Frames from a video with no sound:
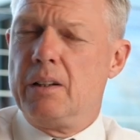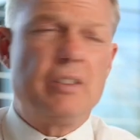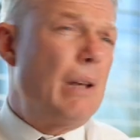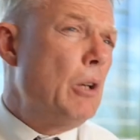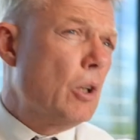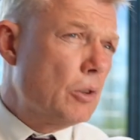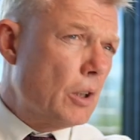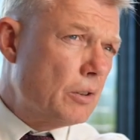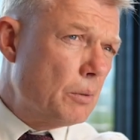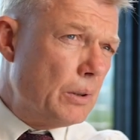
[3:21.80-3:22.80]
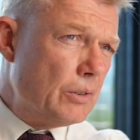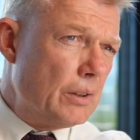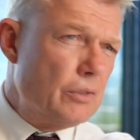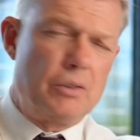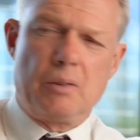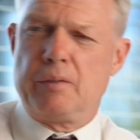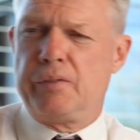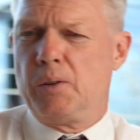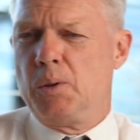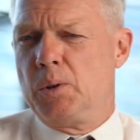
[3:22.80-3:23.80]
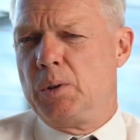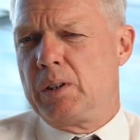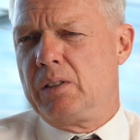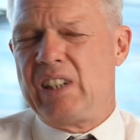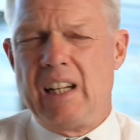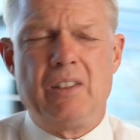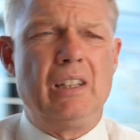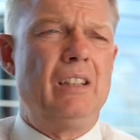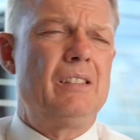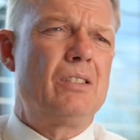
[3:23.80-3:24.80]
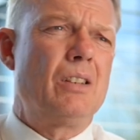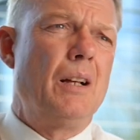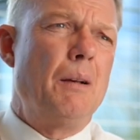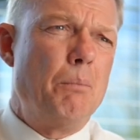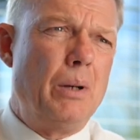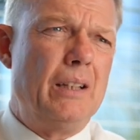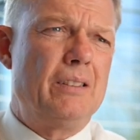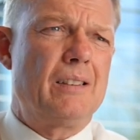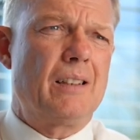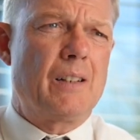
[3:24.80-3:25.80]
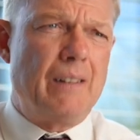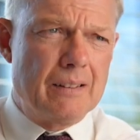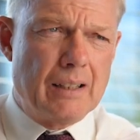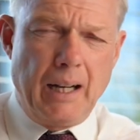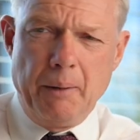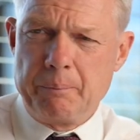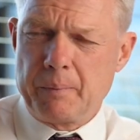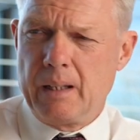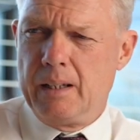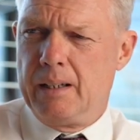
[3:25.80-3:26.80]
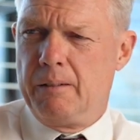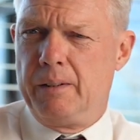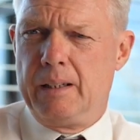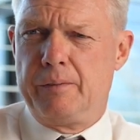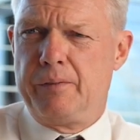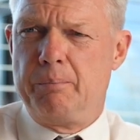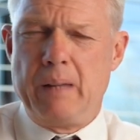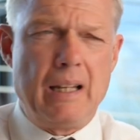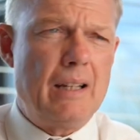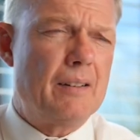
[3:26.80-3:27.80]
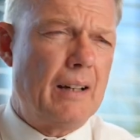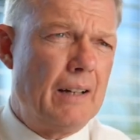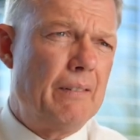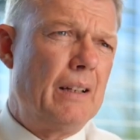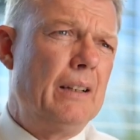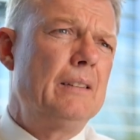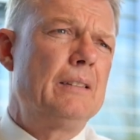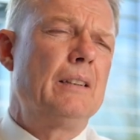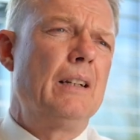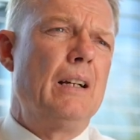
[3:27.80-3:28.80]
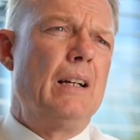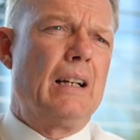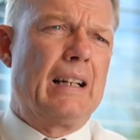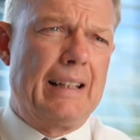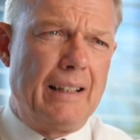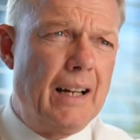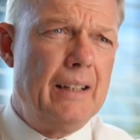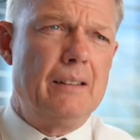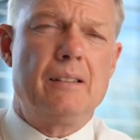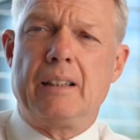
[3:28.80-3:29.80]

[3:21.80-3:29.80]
semiconductor business for Taiwanese based Quanta. We have many Taiwanese clients.